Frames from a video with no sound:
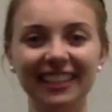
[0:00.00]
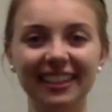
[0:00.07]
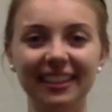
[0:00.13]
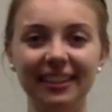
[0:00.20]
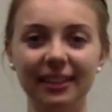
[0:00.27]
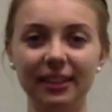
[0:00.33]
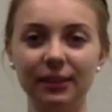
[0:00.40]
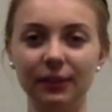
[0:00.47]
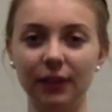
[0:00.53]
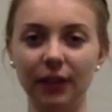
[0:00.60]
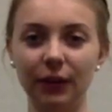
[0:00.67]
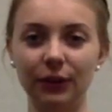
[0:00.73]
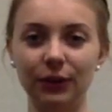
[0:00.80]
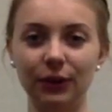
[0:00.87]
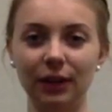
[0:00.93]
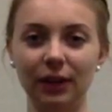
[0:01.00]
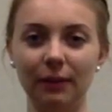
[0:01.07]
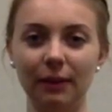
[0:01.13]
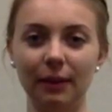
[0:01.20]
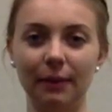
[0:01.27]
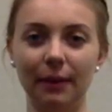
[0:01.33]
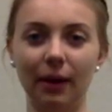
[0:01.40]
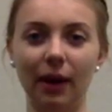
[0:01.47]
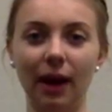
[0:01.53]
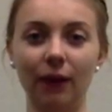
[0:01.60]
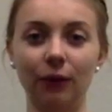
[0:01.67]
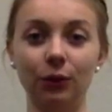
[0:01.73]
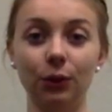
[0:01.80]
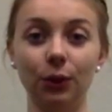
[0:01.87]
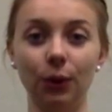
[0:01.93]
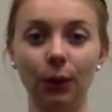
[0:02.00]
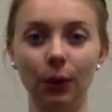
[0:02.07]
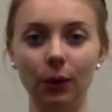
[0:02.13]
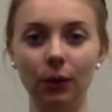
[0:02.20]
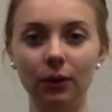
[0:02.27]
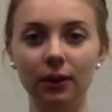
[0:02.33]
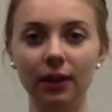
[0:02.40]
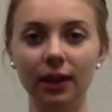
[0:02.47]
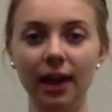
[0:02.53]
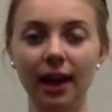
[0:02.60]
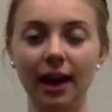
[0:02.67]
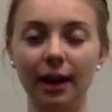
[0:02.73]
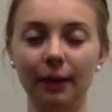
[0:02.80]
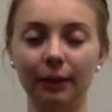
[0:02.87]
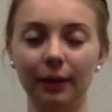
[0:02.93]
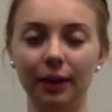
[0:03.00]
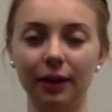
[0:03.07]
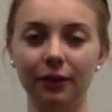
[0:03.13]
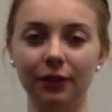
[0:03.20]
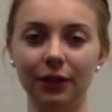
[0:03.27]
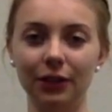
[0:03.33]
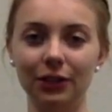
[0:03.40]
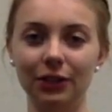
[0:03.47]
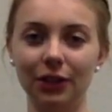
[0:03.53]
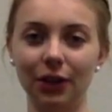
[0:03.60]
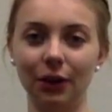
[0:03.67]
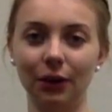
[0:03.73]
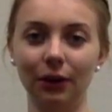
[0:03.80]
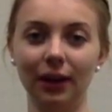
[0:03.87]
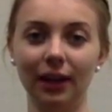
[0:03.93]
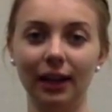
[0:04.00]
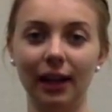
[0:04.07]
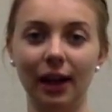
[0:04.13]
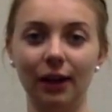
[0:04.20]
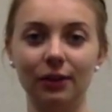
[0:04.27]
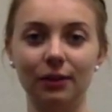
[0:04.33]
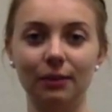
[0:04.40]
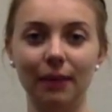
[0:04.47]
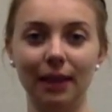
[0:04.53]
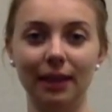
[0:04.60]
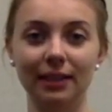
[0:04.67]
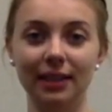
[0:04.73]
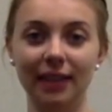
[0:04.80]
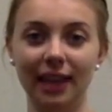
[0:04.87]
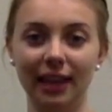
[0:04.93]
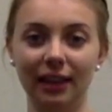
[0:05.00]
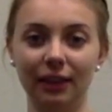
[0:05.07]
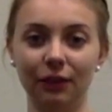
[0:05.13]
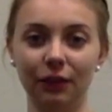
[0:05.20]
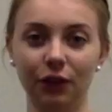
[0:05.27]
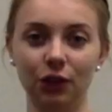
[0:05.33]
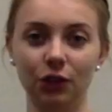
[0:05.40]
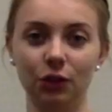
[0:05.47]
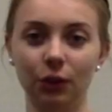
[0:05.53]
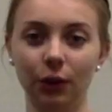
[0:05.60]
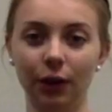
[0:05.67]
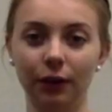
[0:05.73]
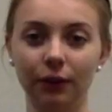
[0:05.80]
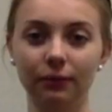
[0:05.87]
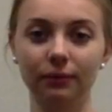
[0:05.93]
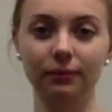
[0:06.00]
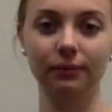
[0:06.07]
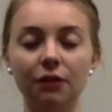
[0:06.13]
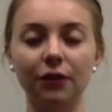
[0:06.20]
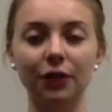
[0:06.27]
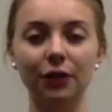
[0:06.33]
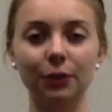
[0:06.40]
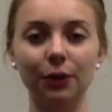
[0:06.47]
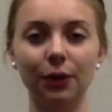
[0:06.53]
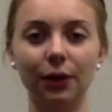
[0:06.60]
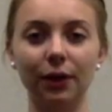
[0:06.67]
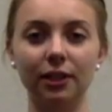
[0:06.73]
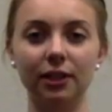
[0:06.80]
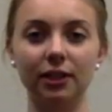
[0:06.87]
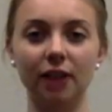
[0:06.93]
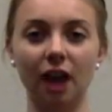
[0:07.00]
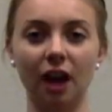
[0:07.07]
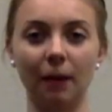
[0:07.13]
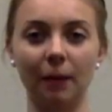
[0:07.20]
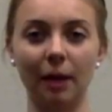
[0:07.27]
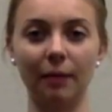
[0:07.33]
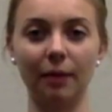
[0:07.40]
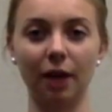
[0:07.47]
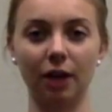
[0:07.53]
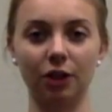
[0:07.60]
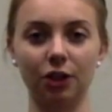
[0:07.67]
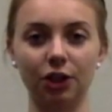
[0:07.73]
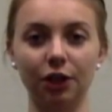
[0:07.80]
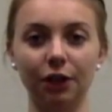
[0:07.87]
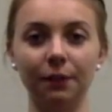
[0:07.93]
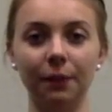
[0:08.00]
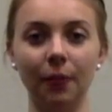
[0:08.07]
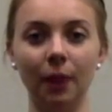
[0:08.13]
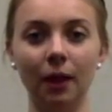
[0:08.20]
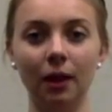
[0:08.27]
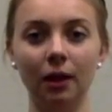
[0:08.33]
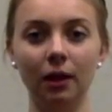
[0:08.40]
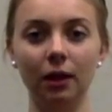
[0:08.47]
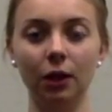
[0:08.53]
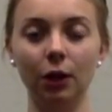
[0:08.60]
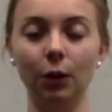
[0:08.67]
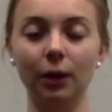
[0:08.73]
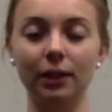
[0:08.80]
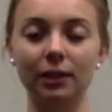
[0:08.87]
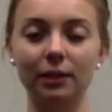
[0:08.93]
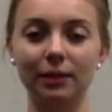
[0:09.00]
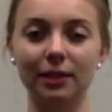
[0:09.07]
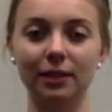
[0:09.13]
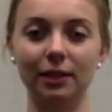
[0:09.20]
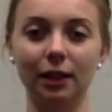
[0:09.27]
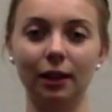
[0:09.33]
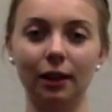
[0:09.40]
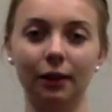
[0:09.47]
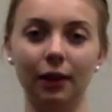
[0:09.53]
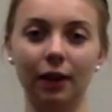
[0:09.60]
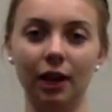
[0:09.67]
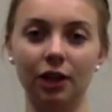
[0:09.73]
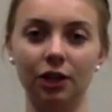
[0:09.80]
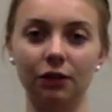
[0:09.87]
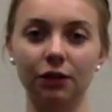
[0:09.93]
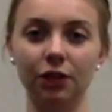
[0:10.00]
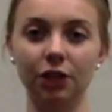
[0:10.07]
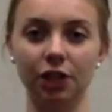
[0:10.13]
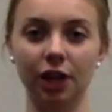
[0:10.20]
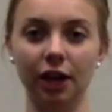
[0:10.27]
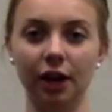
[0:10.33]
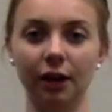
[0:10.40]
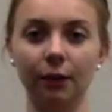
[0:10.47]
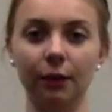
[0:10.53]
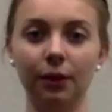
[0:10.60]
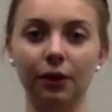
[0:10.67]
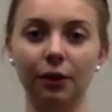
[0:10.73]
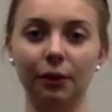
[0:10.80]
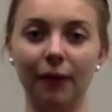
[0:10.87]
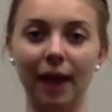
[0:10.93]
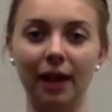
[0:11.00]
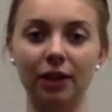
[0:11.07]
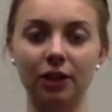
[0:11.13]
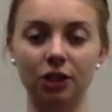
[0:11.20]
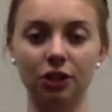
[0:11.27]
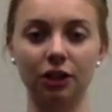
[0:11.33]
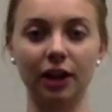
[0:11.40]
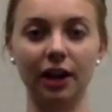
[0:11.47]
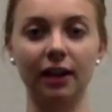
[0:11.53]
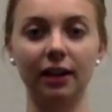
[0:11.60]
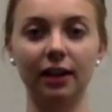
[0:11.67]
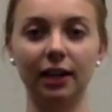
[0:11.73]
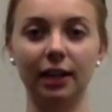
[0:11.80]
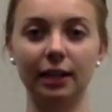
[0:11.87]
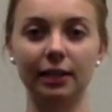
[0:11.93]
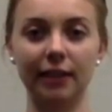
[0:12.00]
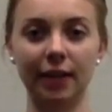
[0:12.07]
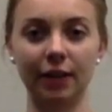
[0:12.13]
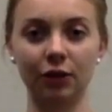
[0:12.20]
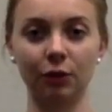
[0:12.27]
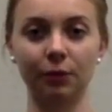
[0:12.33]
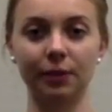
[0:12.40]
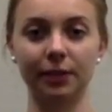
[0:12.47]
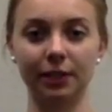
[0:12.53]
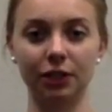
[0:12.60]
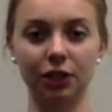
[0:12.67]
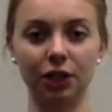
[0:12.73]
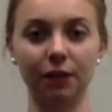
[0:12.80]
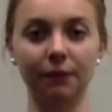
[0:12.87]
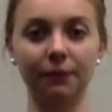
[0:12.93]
This video is going to be about how to hold, how to play your first note, and how to maintain the French horn. First, we're going to talk about posture. You want to be sitting on the edge of your chair with your back straight in its natural position.